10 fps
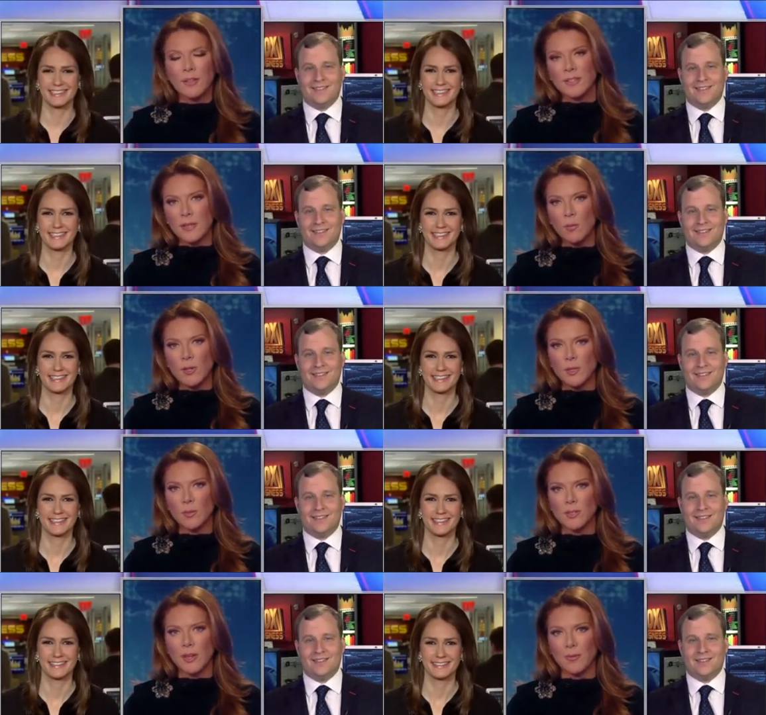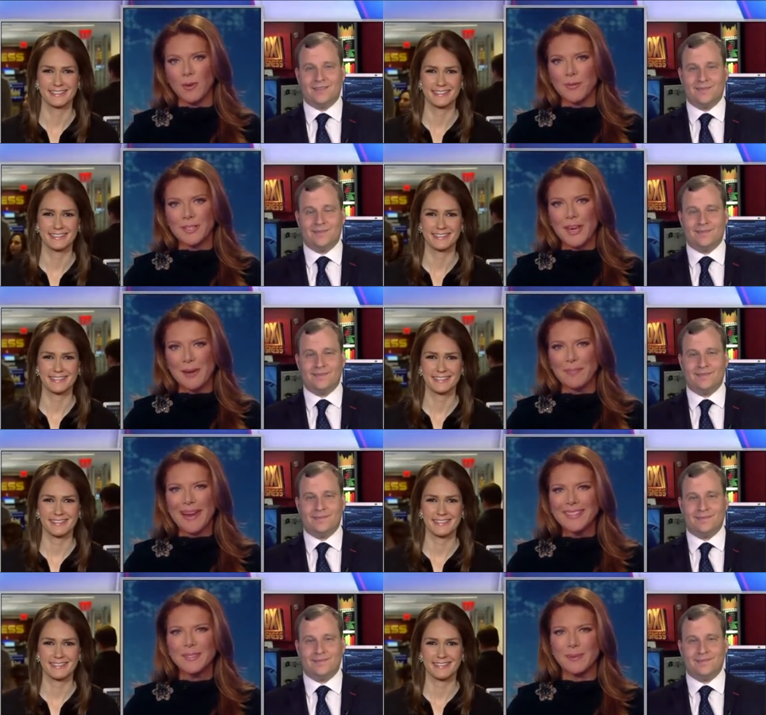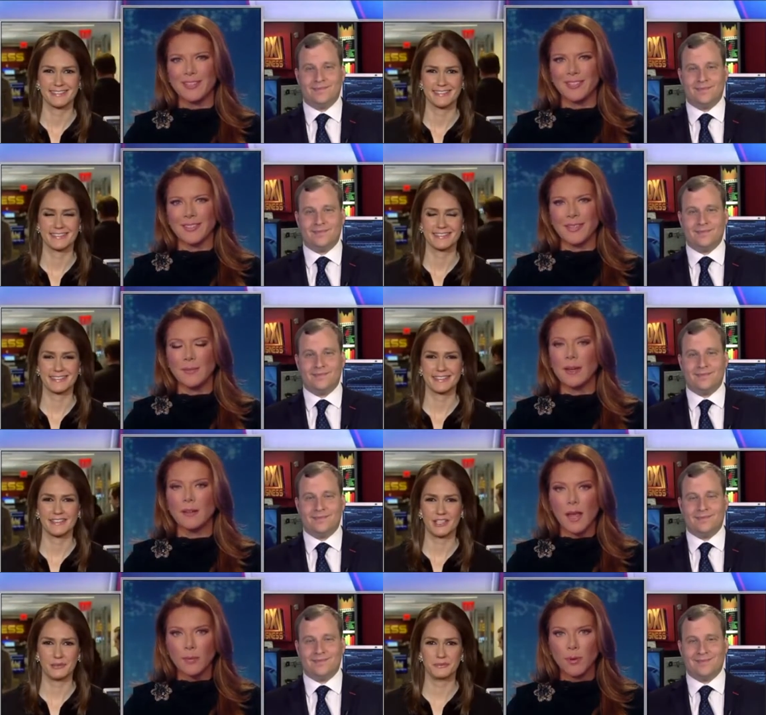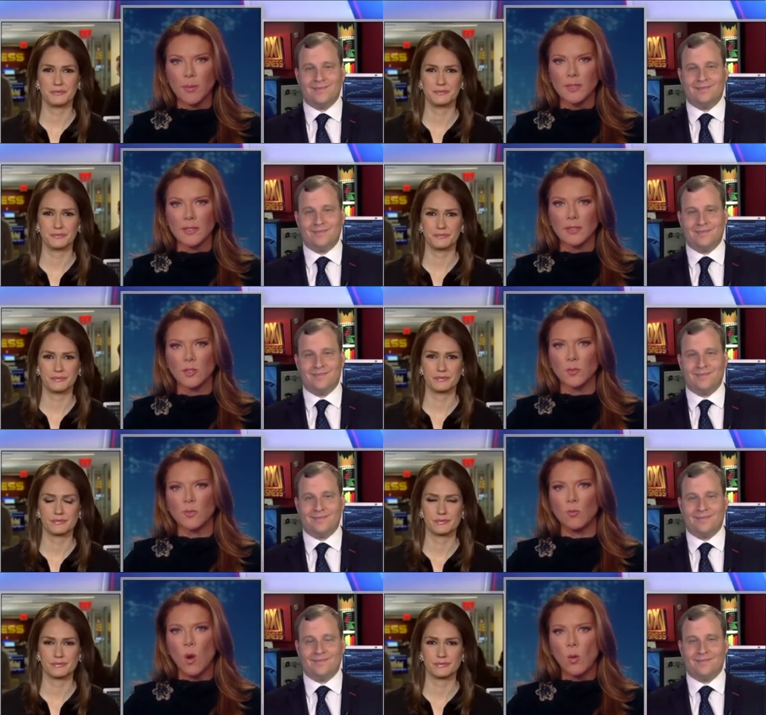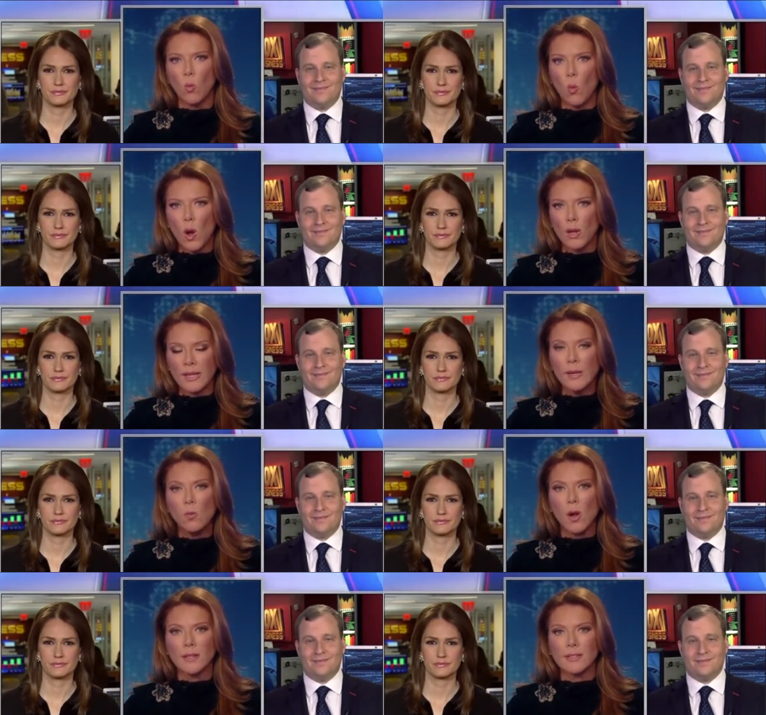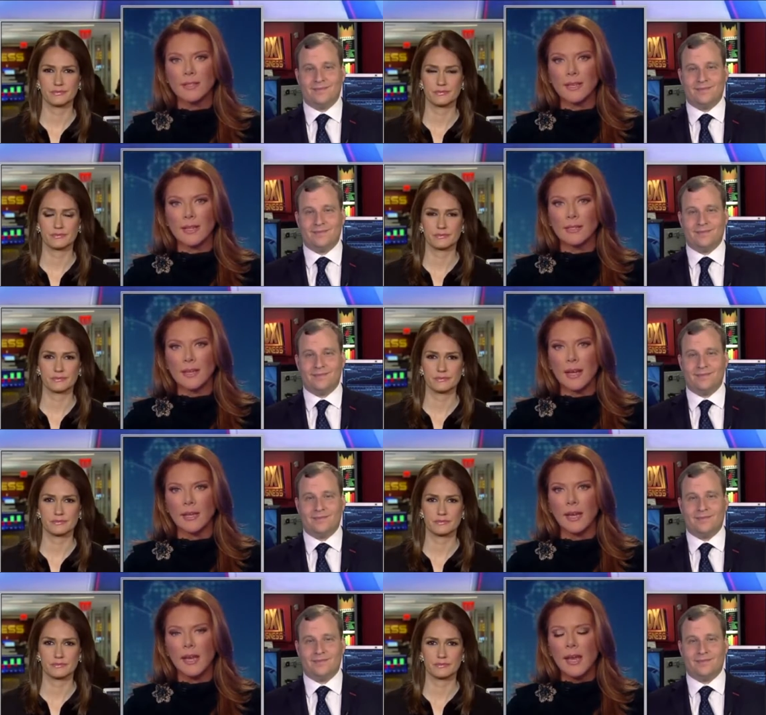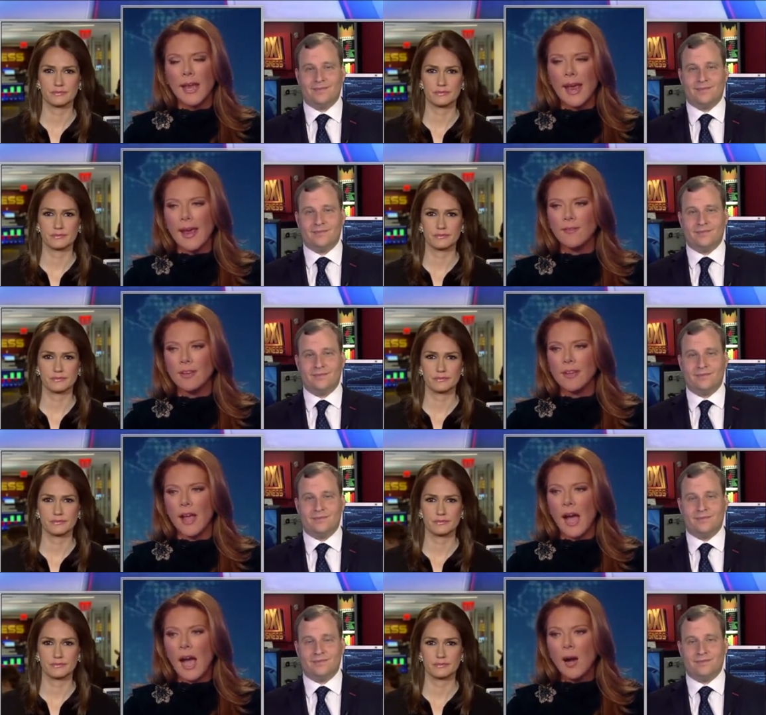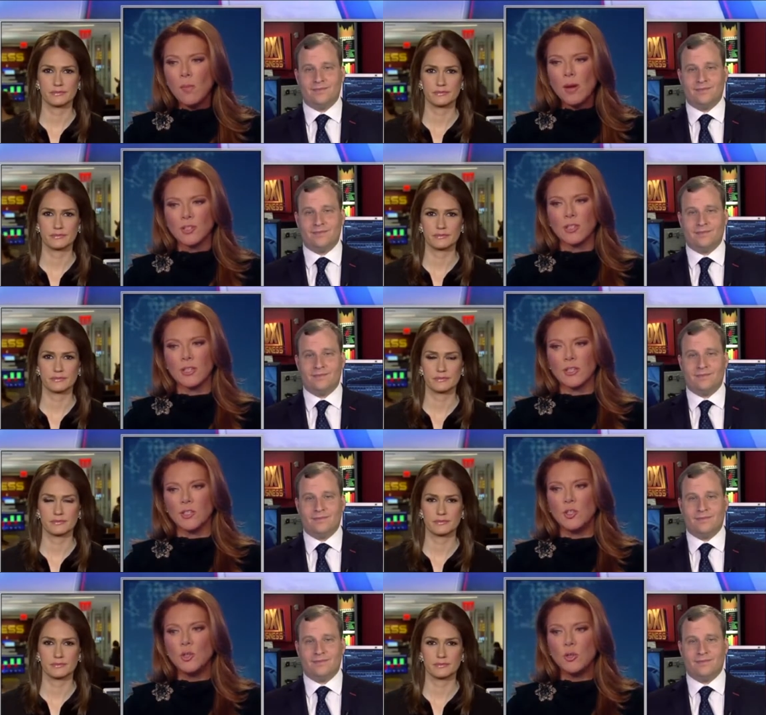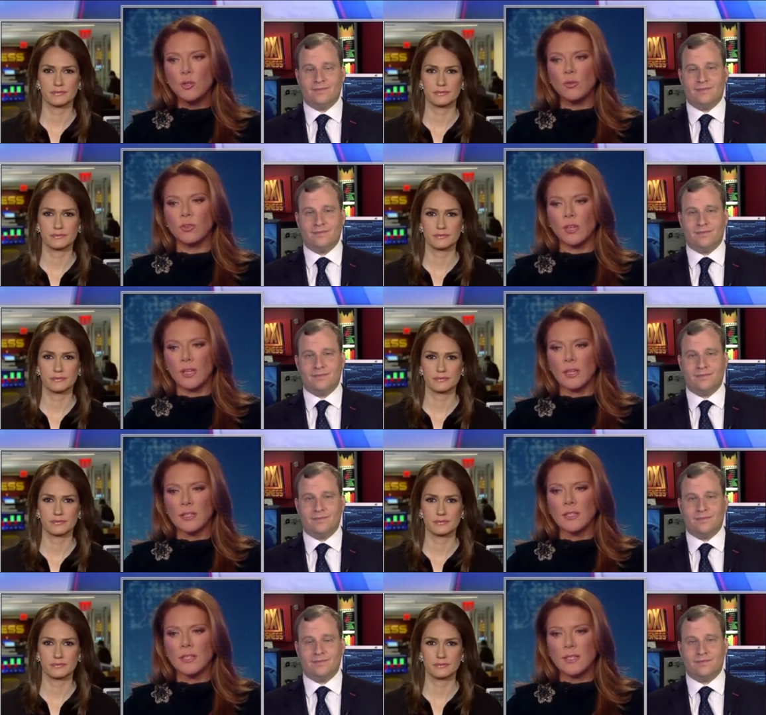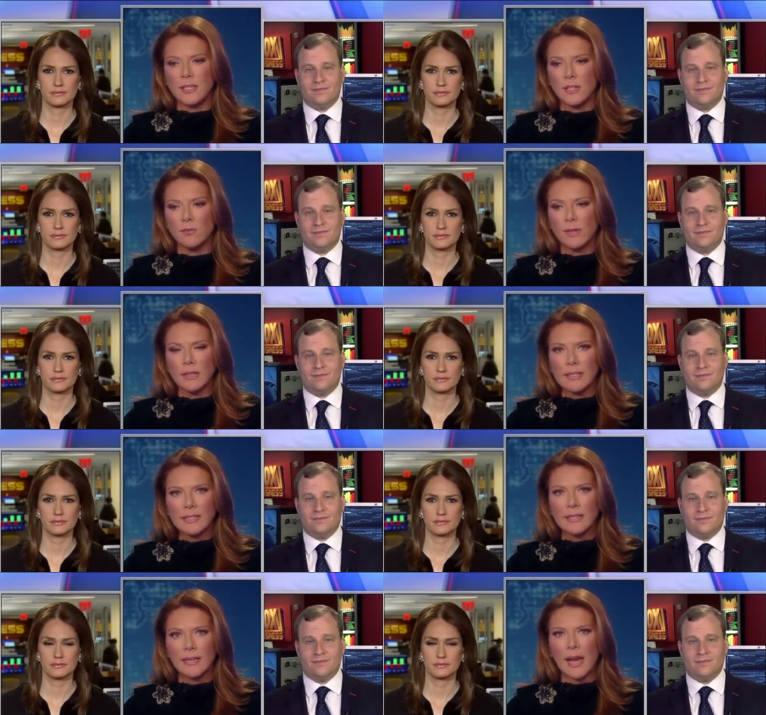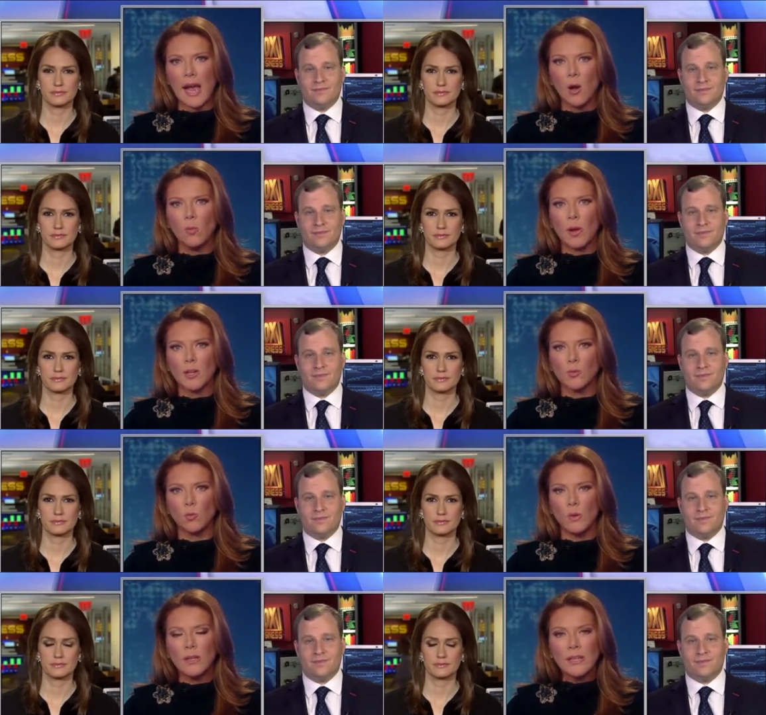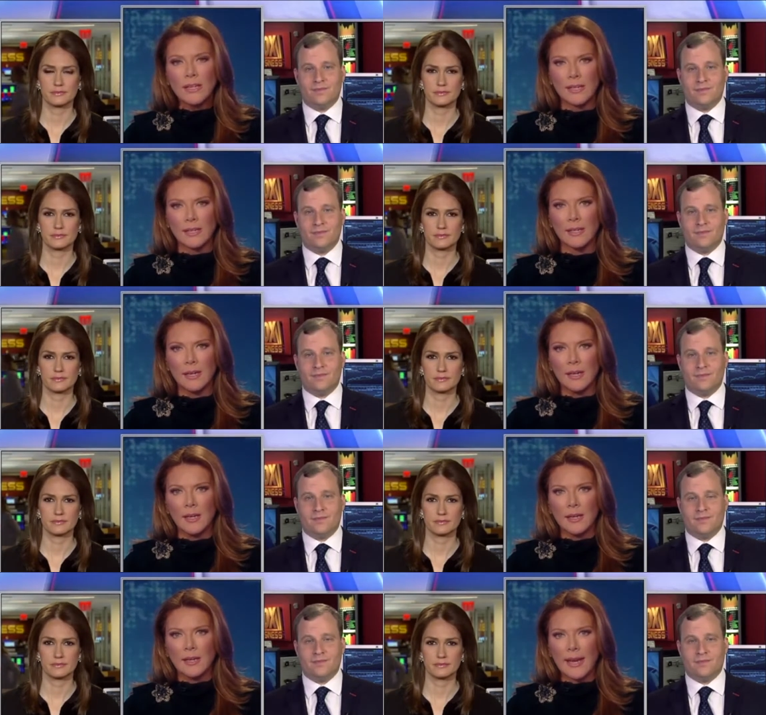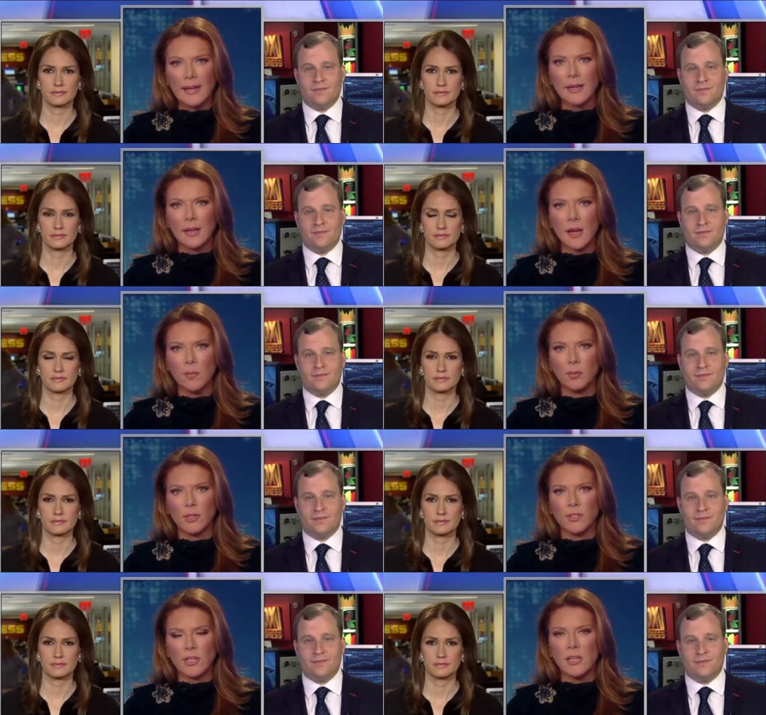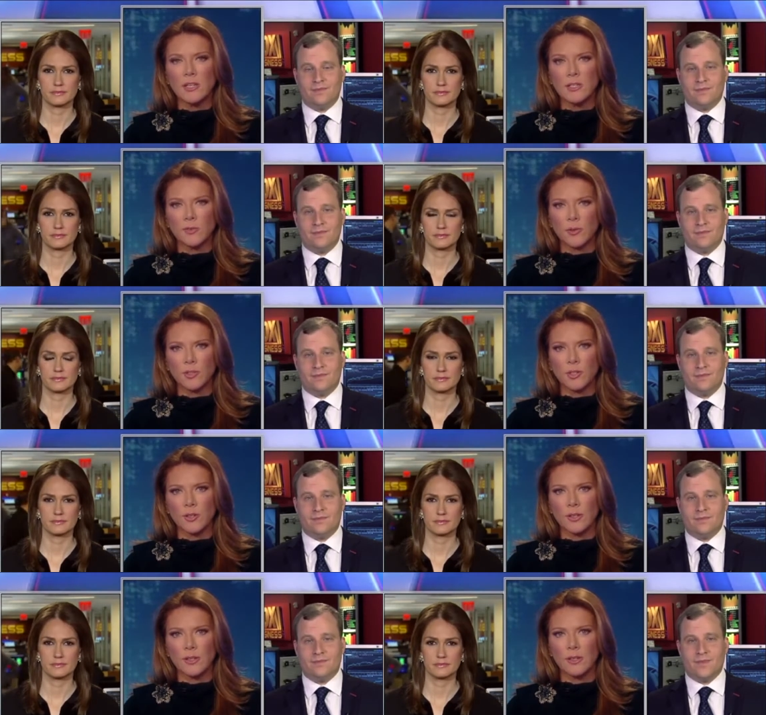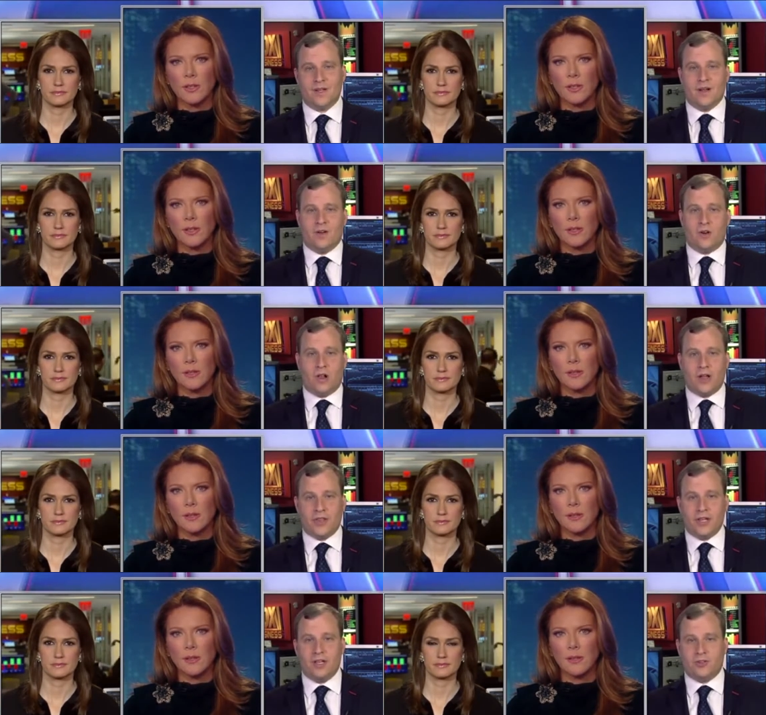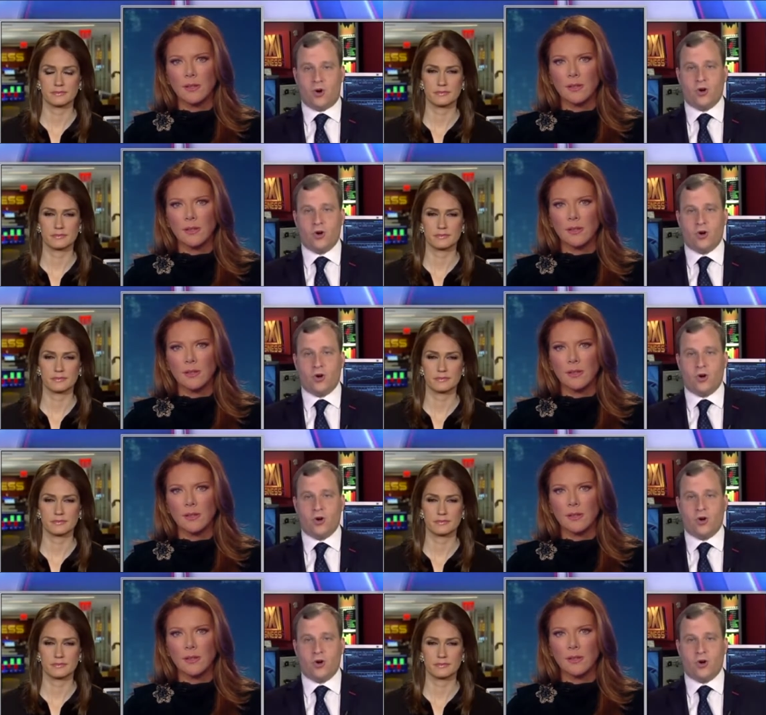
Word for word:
Speaker 1: some ways almost like one of his campaign speeches. He made a lot of promises in terms of what wa he wants to get done. Evan, how much of this do you think is indeed realistic? How much will he get accomplished in his first year?
Speaker 2: Well, oh, I think he's already